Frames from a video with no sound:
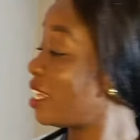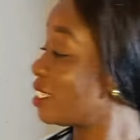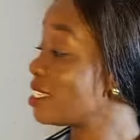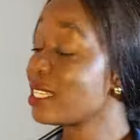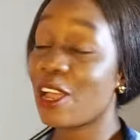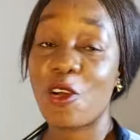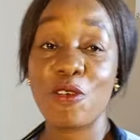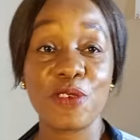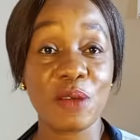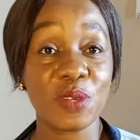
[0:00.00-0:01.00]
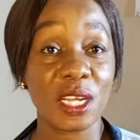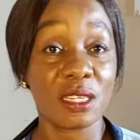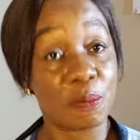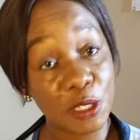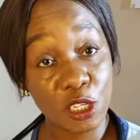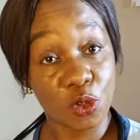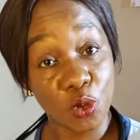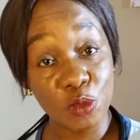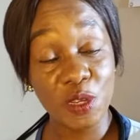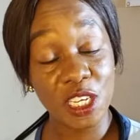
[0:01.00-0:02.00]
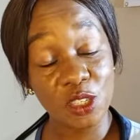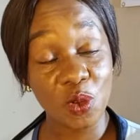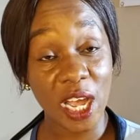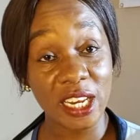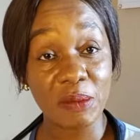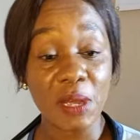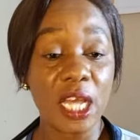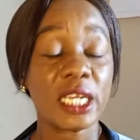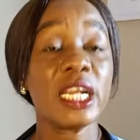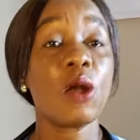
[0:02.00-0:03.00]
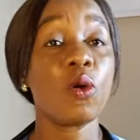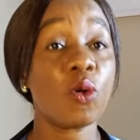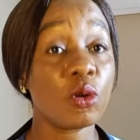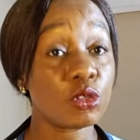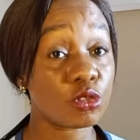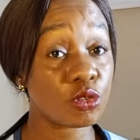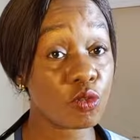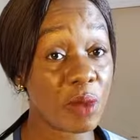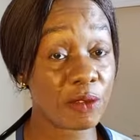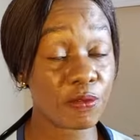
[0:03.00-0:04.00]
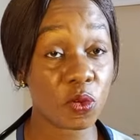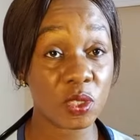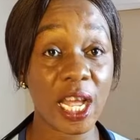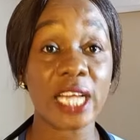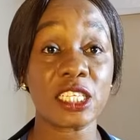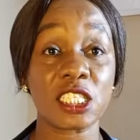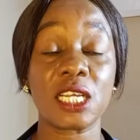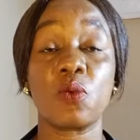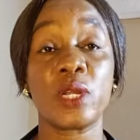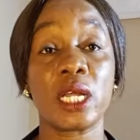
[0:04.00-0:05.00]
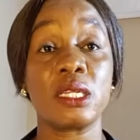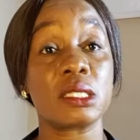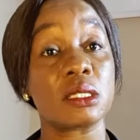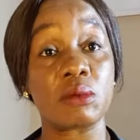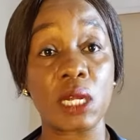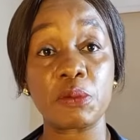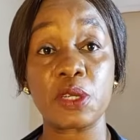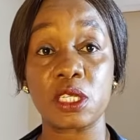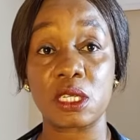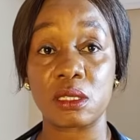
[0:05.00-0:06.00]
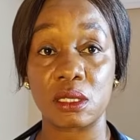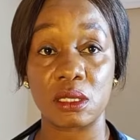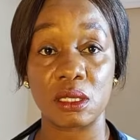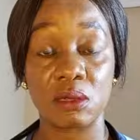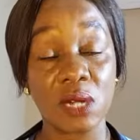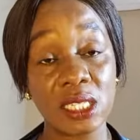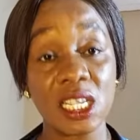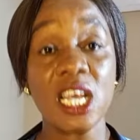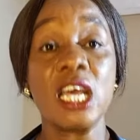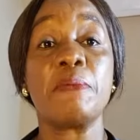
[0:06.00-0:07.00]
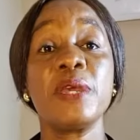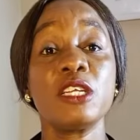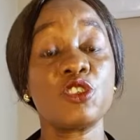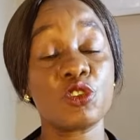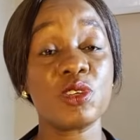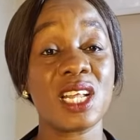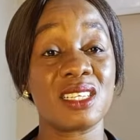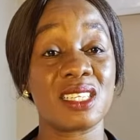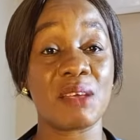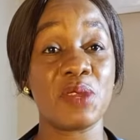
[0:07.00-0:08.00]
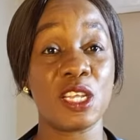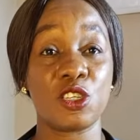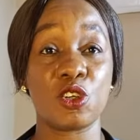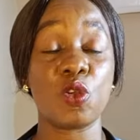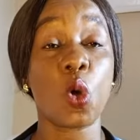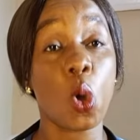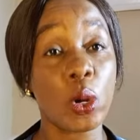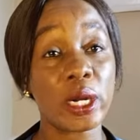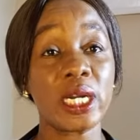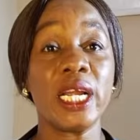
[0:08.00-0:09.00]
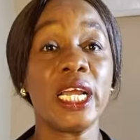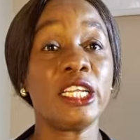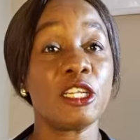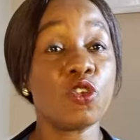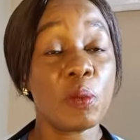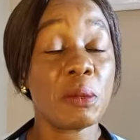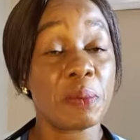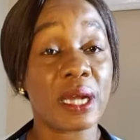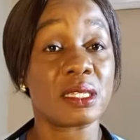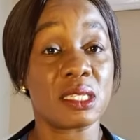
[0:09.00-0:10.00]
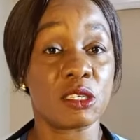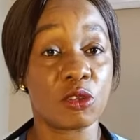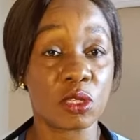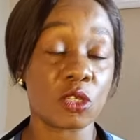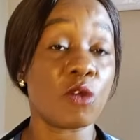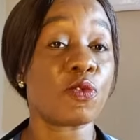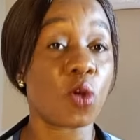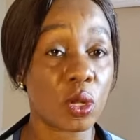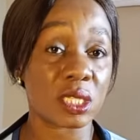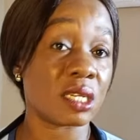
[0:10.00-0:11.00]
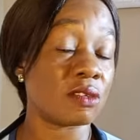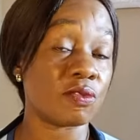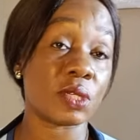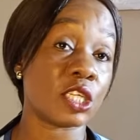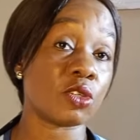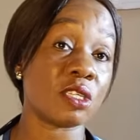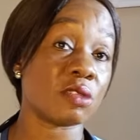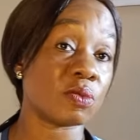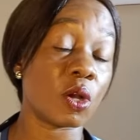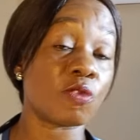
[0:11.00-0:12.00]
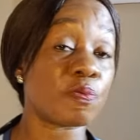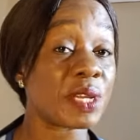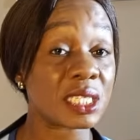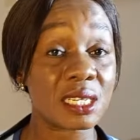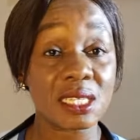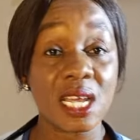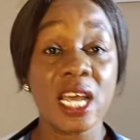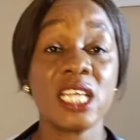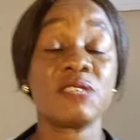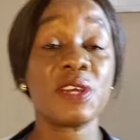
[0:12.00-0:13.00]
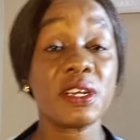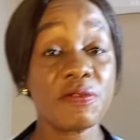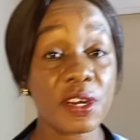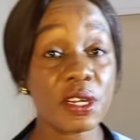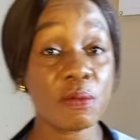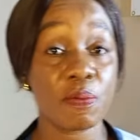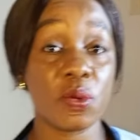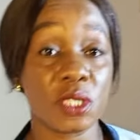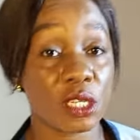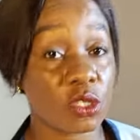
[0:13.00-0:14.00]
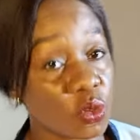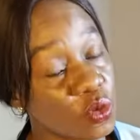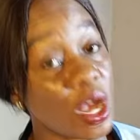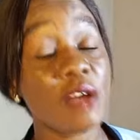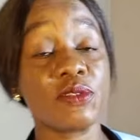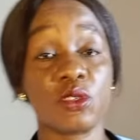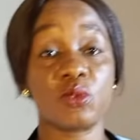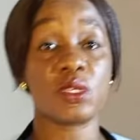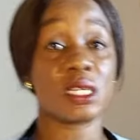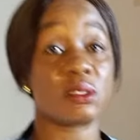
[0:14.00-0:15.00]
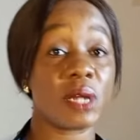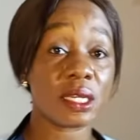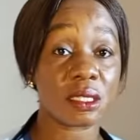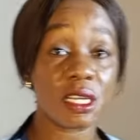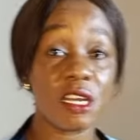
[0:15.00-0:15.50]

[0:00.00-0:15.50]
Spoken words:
Since I confirmed the patient told me his or her name, then I'll go through my folder and check whether this is the right patient, right? Be it during examination or in the normal practice in nursing, of course, identification of patient is very, very important. So you have to do that, right?